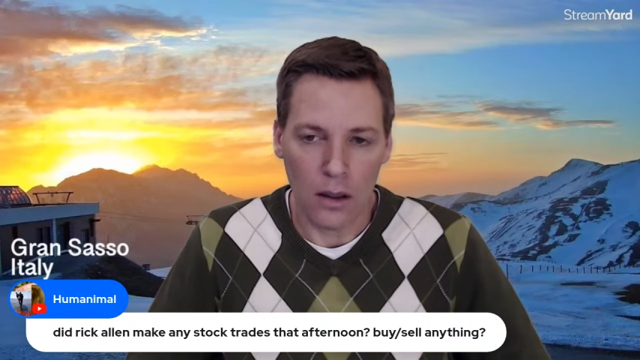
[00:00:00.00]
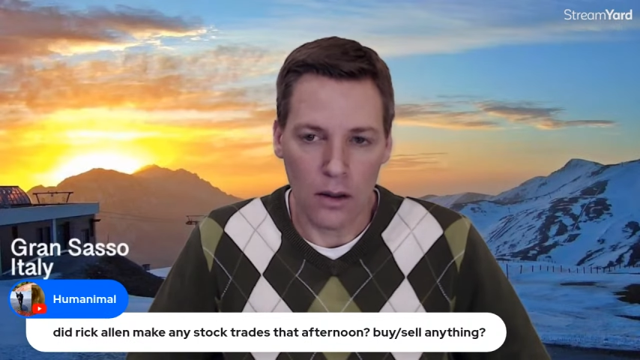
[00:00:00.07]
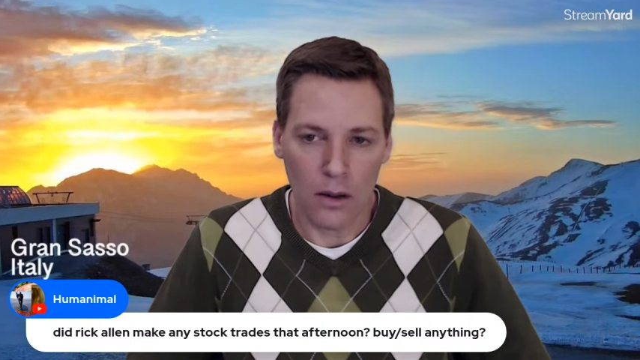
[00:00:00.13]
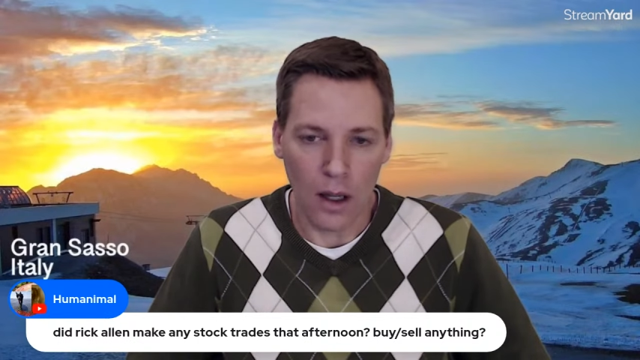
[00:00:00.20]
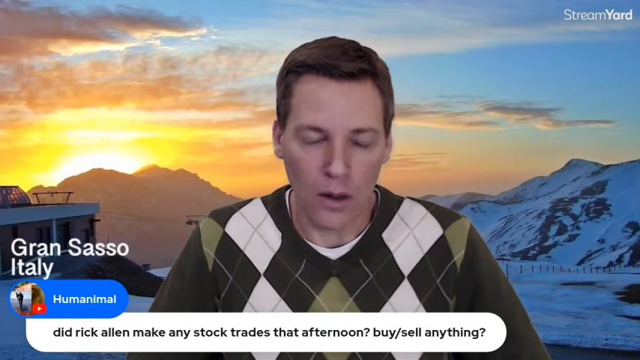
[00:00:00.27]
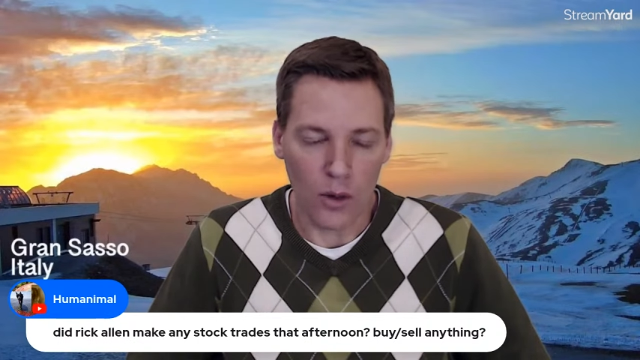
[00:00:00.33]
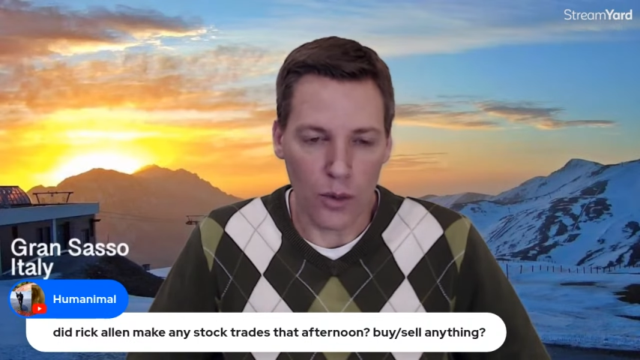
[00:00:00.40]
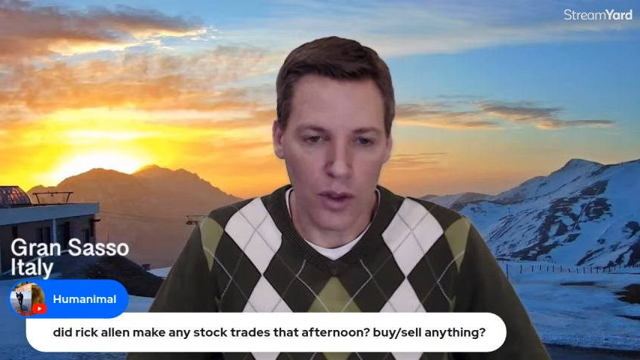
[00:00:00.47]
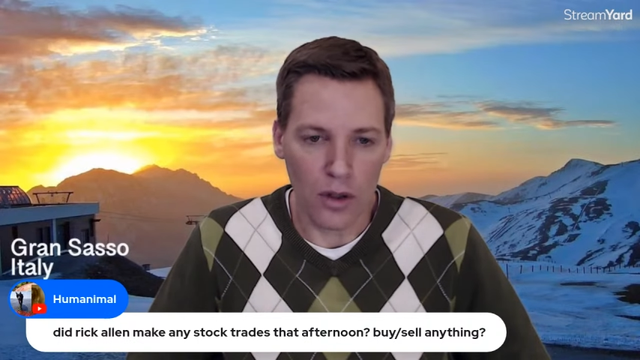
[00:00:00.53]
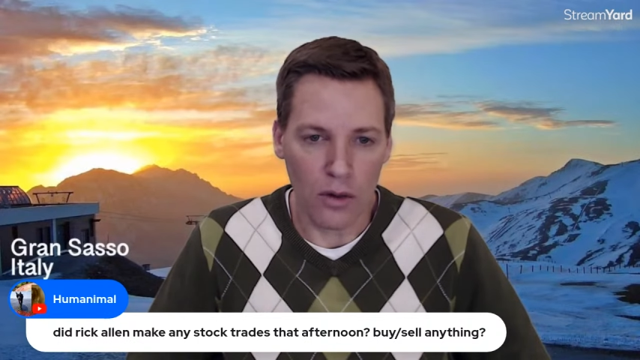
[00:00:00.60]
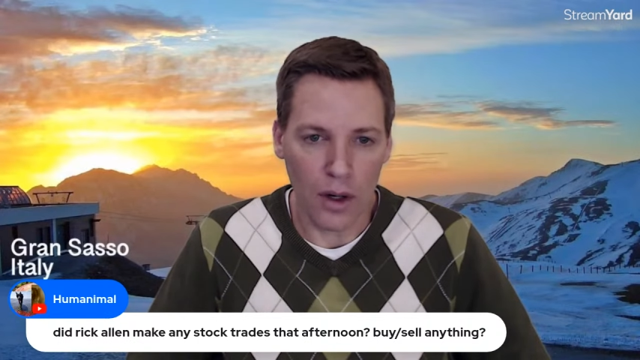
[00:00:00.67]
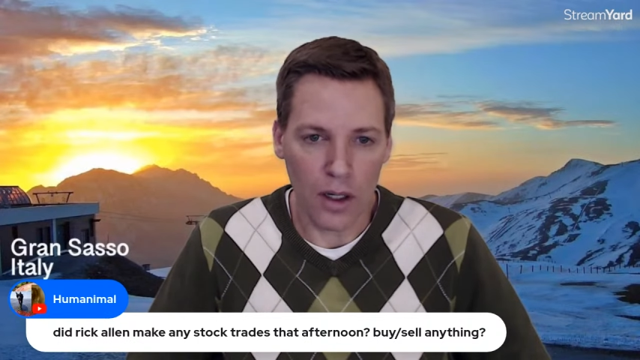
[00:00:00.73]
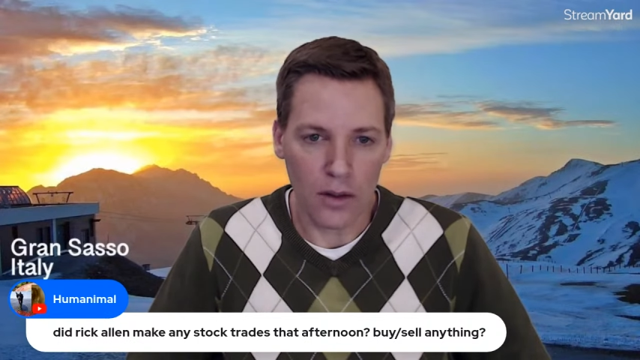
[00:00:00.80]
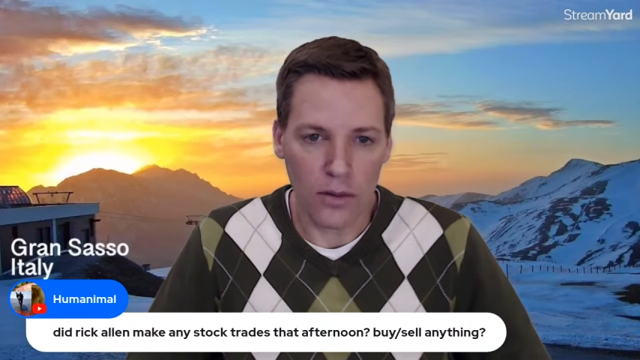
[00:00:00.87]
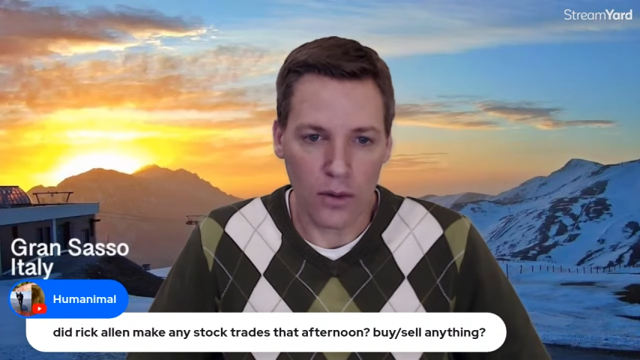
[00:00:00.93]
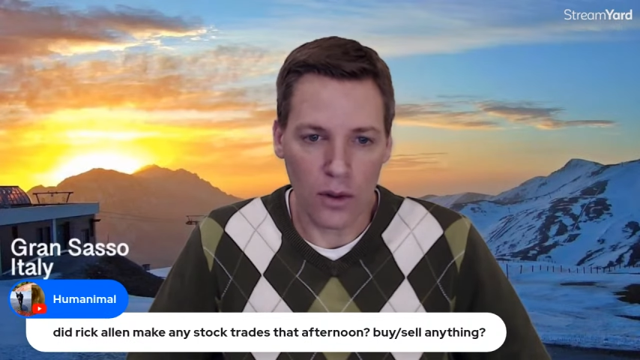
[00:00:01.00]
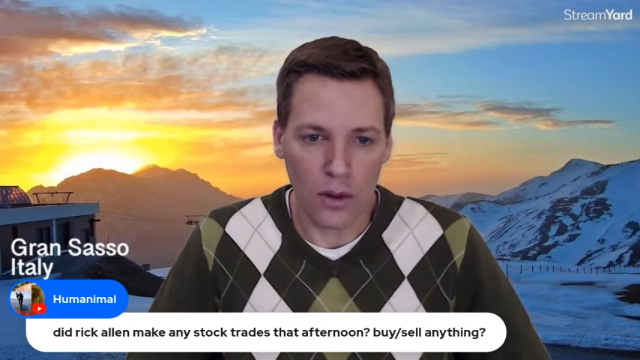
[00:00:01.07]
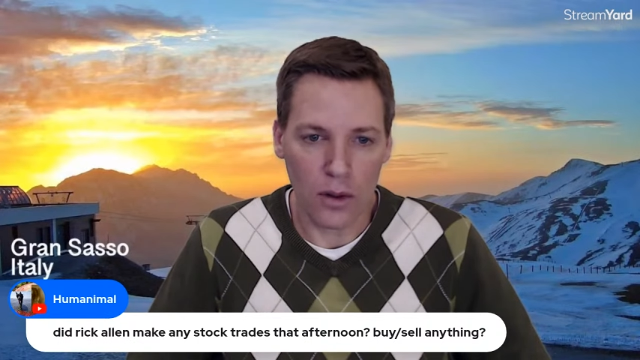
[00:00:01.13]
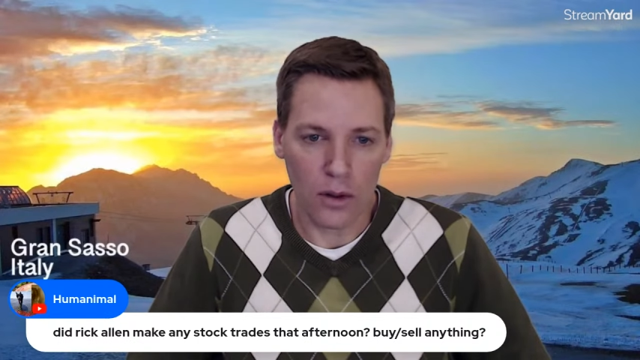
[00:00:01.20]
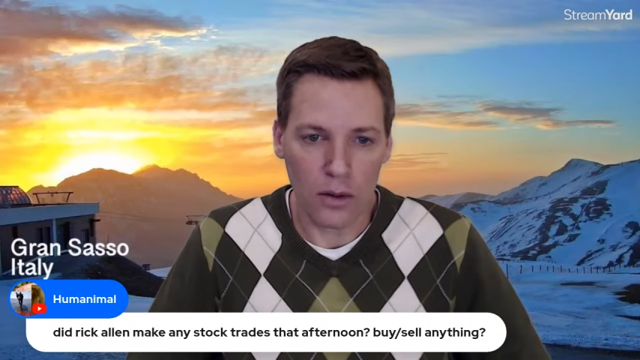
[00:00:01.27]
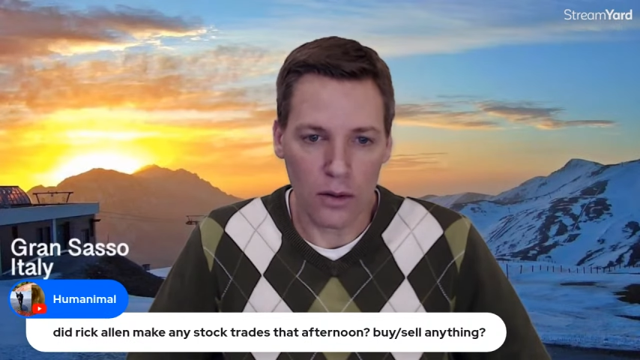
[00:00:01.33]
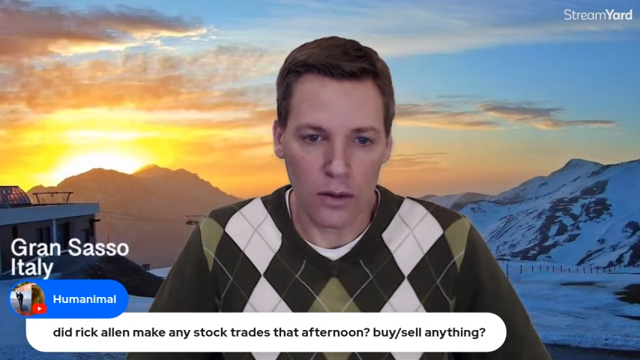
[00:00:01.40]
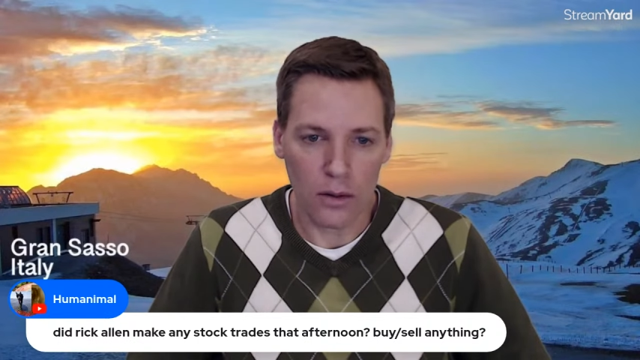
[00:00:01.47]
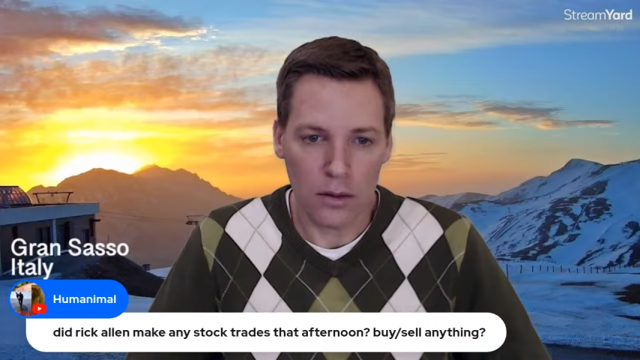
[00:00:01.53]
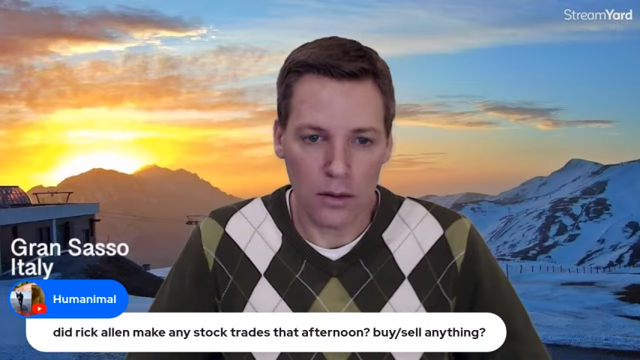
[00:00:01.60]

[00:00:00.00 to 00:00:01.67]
that would be great for